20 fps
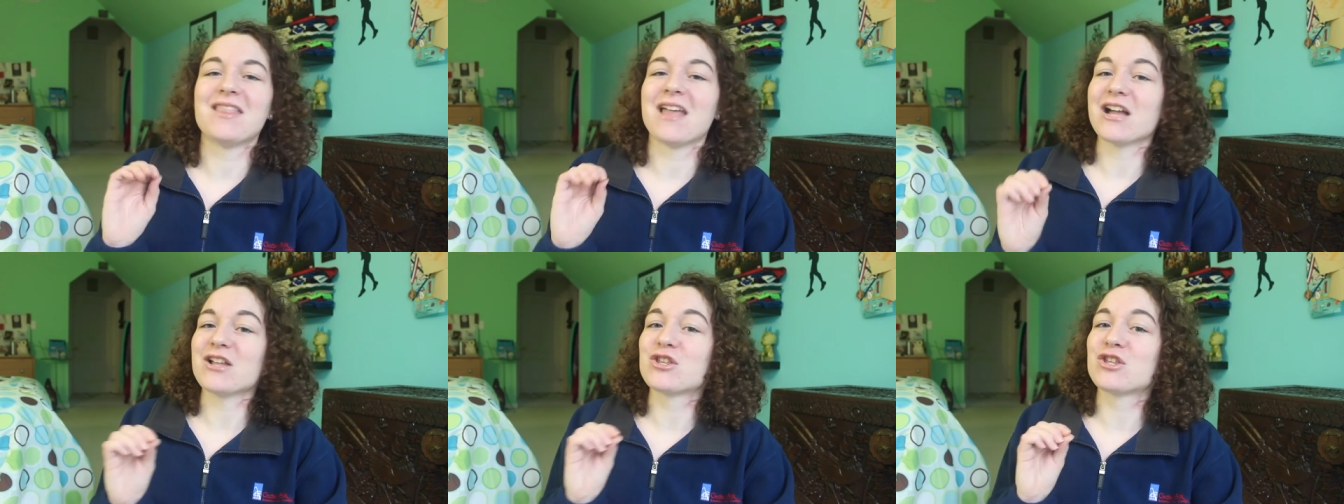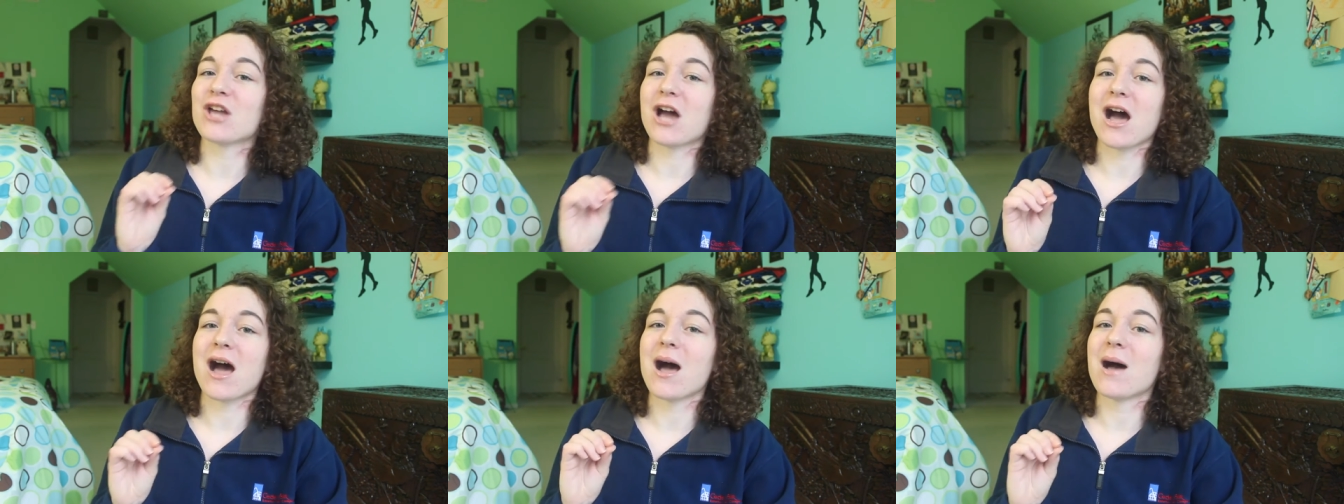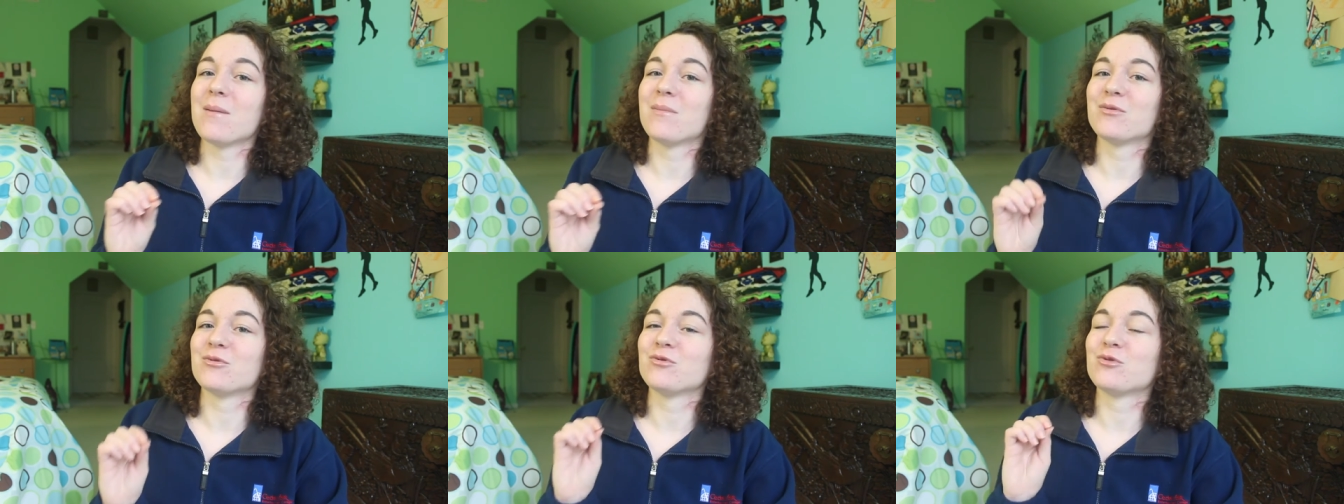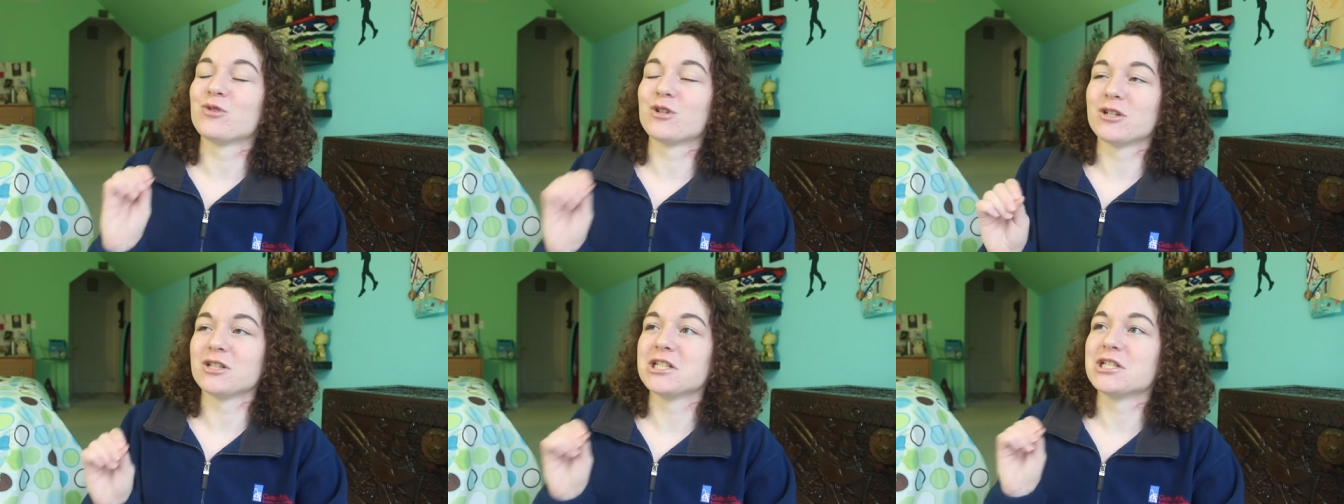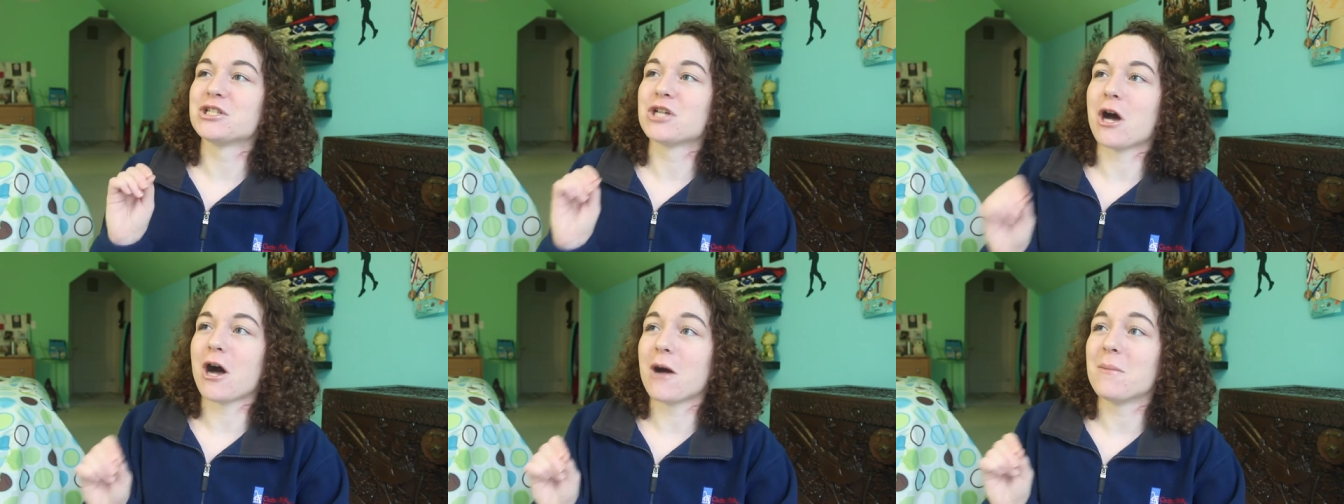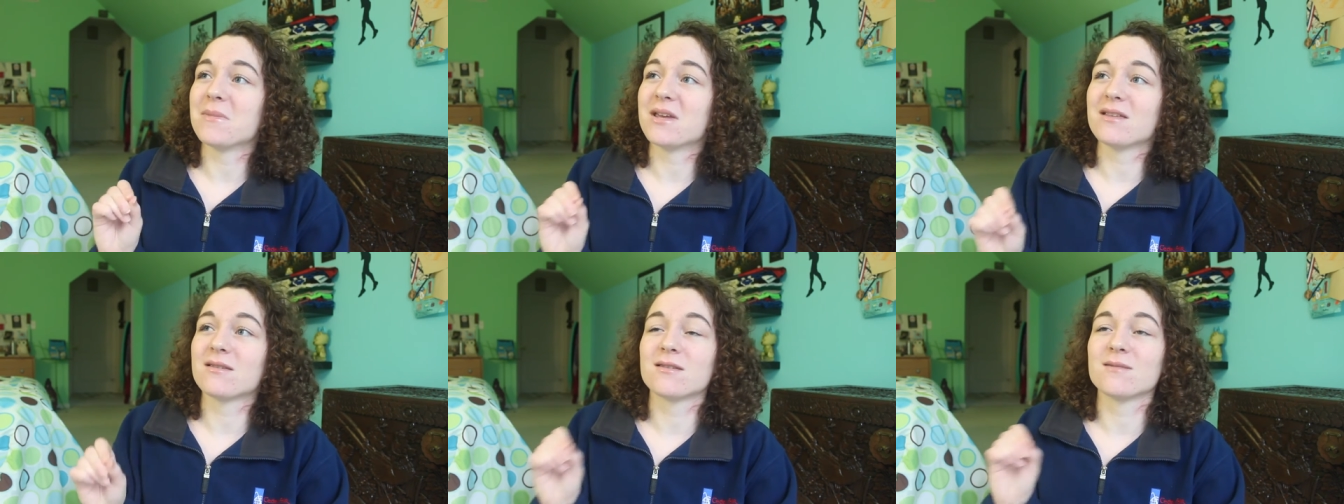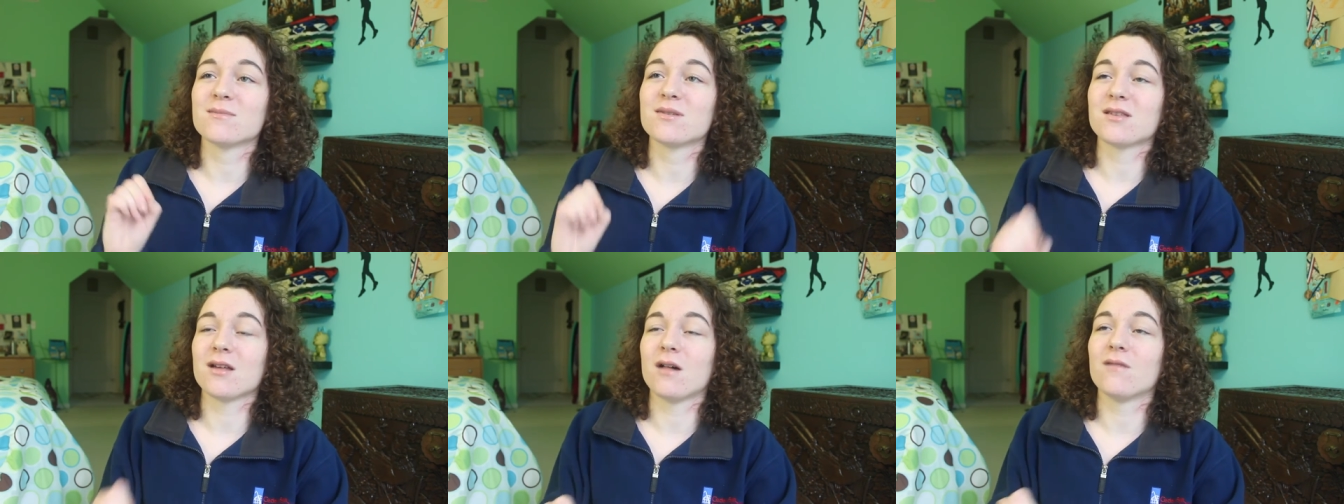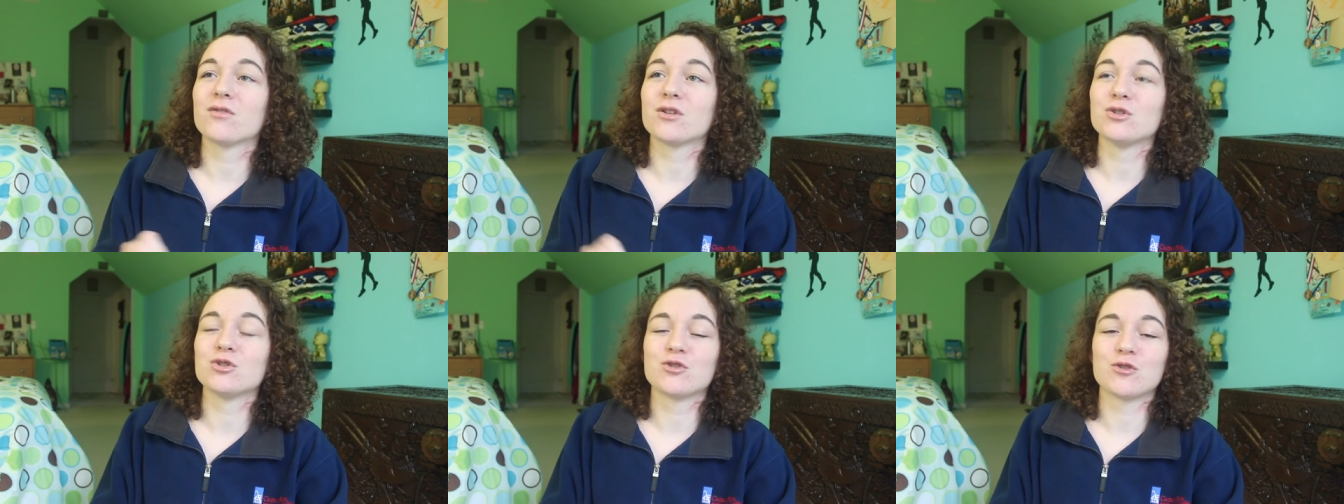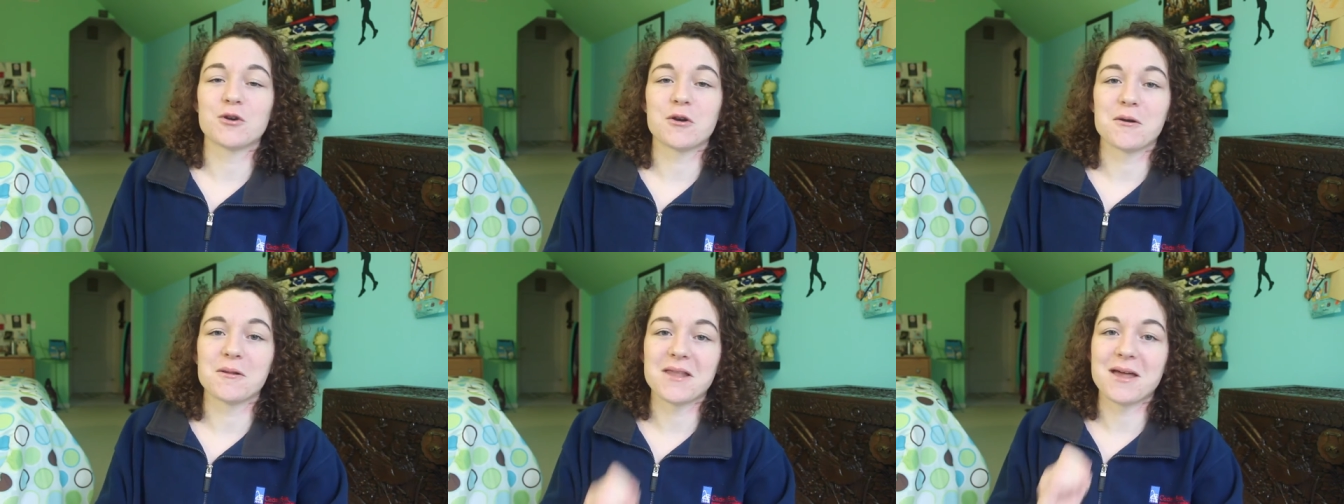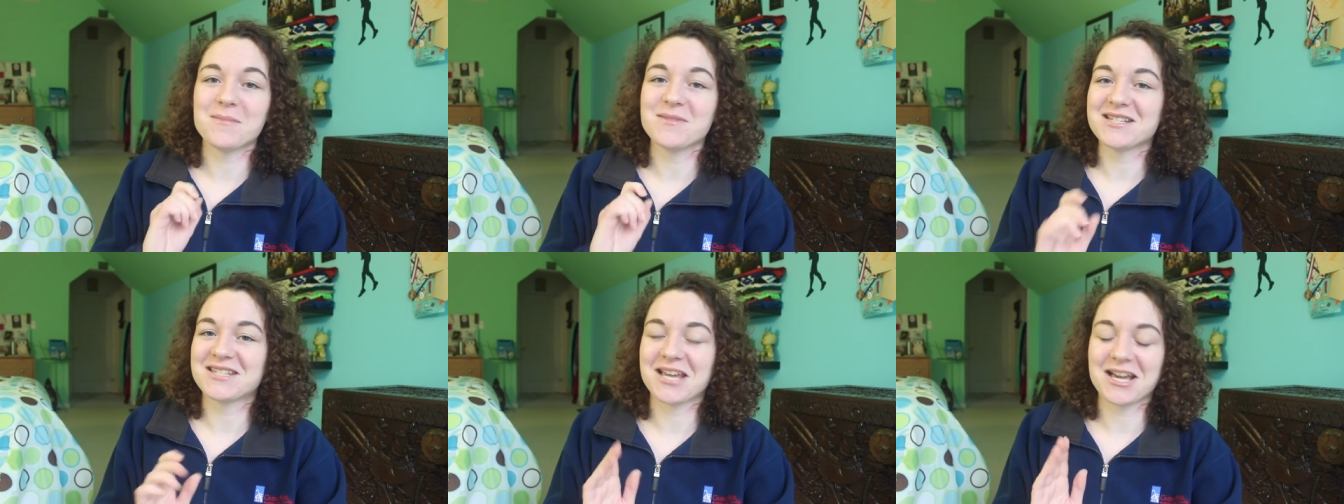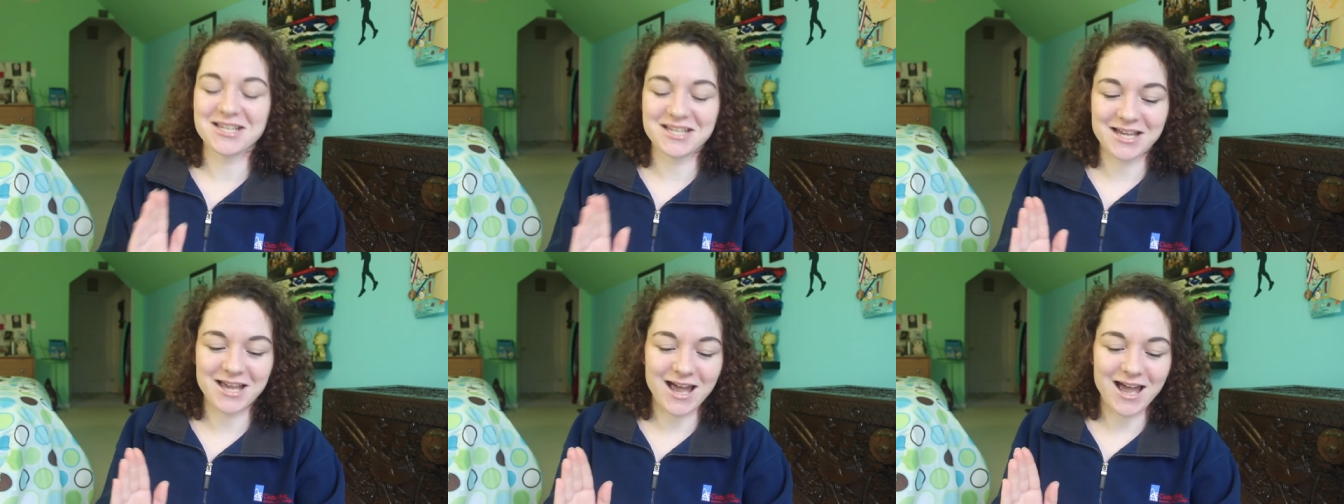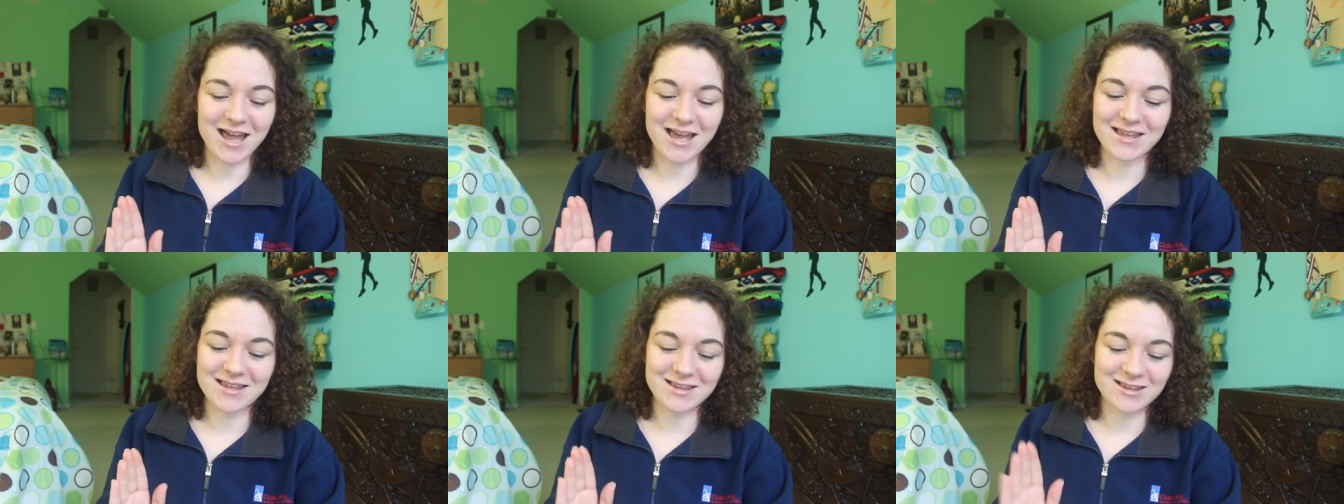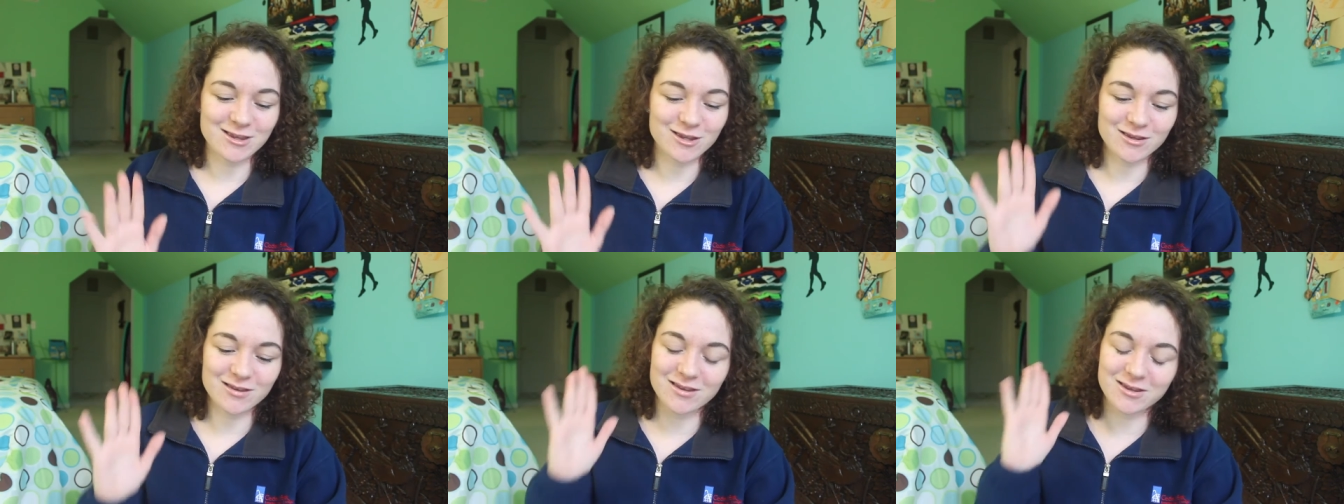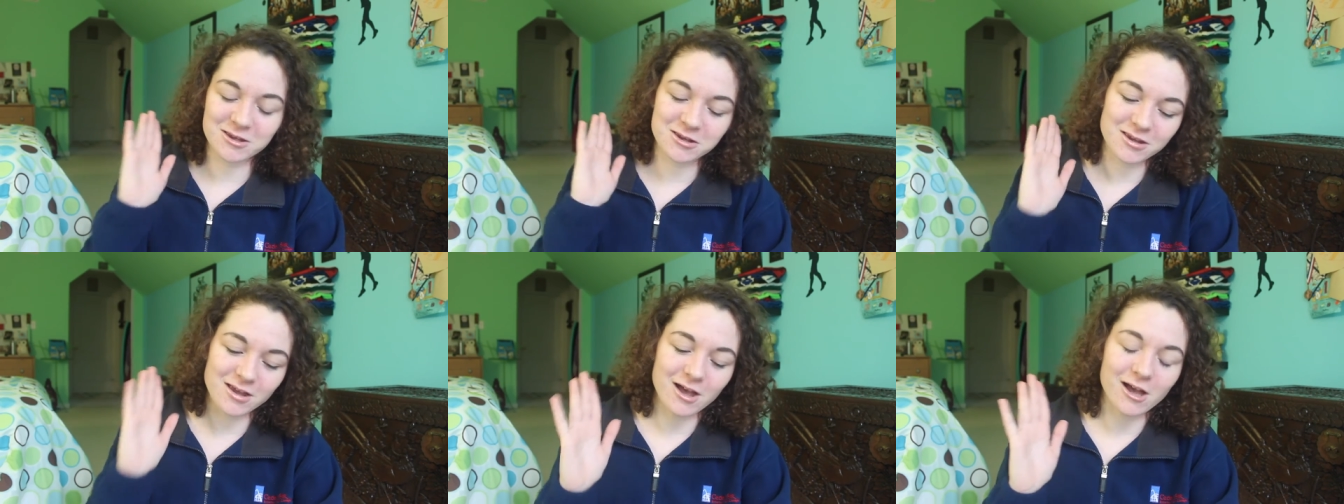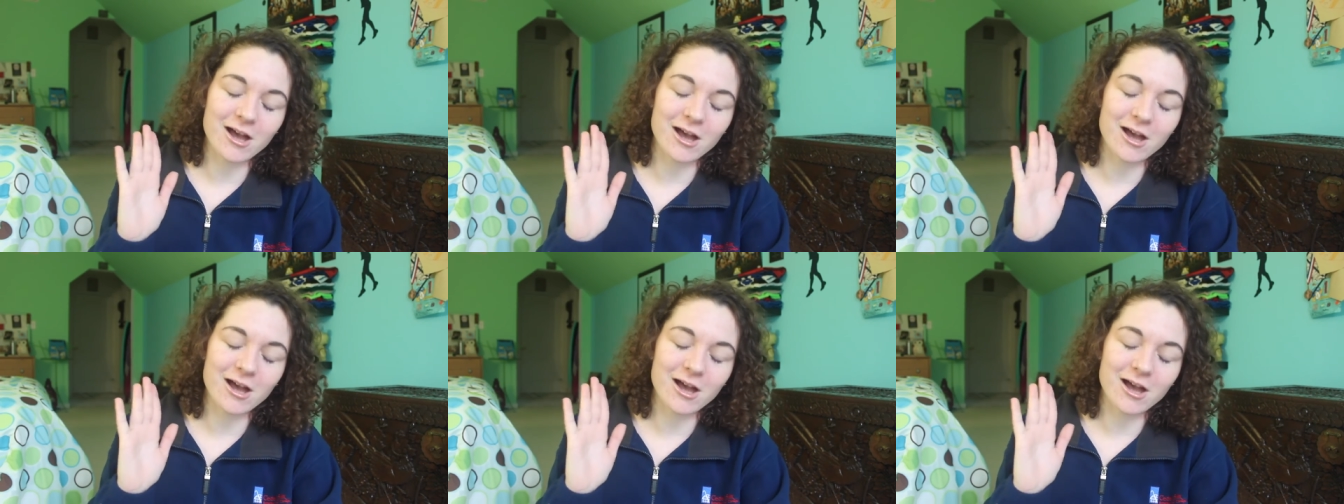That job really taught me some self-control. Let me tell you guys, just...